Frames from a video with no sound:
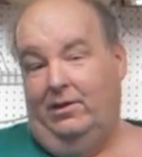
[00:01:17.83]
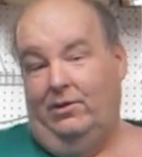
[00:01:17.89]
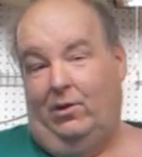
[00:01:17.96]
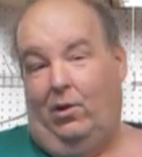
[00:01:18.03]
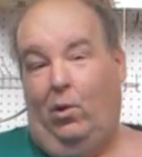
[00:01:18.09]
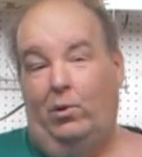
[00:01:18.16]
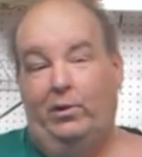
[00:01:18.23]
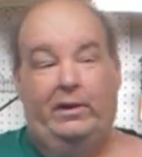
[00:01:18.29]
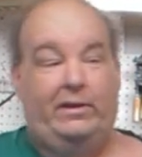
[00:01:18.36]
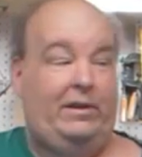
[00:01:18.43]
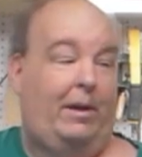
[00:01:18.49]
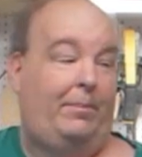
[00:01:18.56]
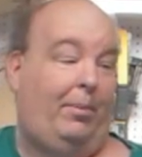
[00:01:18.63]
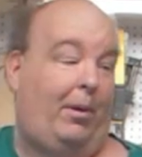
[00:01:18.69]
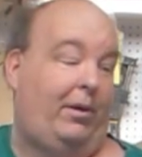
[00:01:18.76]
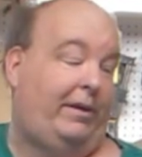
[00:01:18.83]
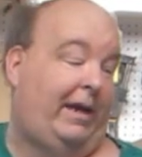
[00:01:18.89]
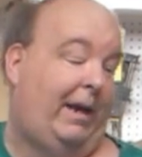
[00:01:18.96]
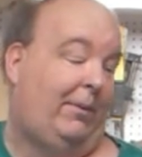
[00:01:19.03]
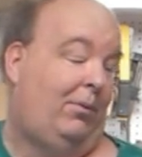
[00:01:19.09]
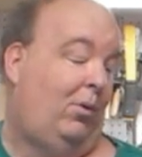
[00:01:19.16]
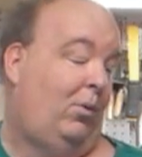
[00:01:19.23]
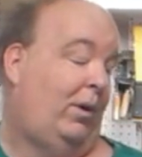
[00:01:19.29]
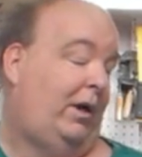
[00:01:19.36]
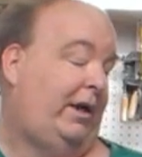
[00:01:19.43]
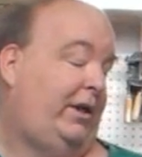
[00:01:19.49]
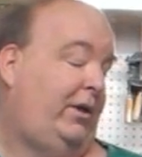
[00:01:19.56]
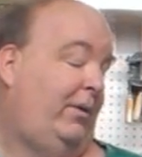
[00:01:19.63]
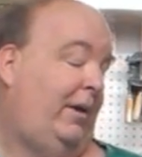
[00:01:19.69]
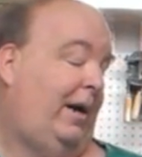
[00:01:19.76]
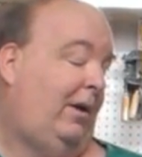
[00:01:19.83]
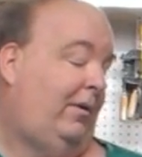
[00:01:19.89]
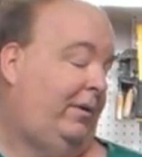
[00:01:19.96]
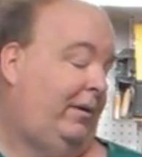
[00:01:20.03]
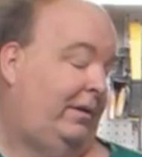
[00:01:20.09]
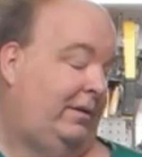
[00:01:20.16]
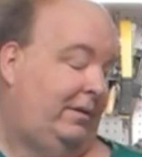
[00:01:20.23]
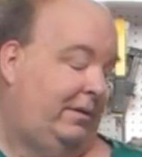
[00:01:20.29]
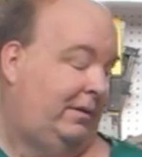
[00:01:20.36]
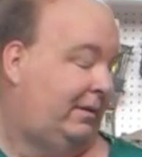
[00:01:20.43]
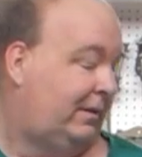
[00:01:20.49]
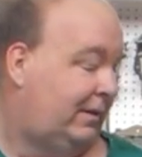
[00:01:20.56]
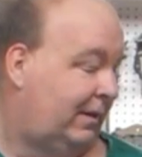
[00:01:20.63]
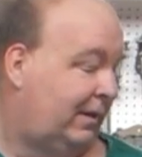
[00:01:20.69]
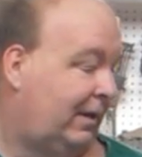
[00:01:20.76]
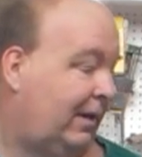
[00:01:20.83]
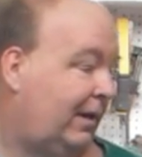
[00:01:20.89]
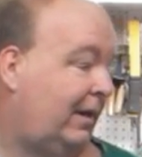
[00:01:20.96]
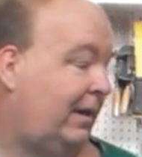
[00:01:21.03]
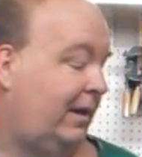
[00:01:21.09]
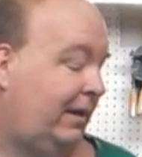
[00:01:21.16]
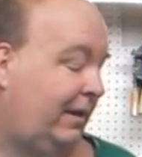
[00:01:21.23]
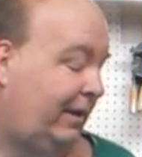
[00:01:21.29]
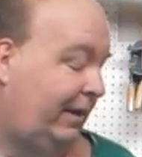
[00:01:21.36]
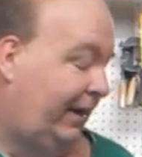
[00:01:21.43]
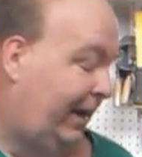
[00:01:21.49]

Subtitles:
So holding this up all day will wear you out. The